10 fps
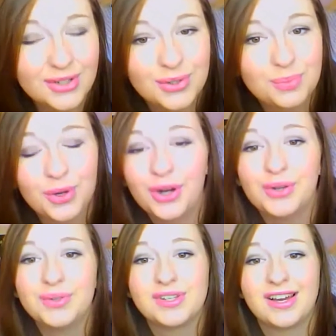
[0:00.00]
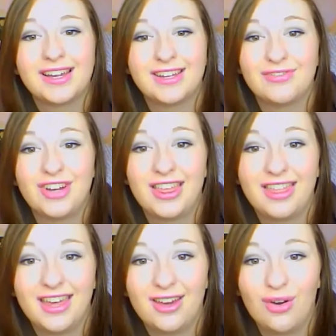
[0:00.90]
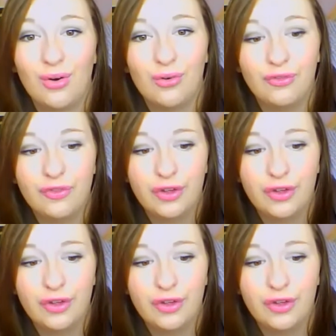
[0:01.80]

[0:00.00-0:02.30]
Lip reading: two pros I can really think of.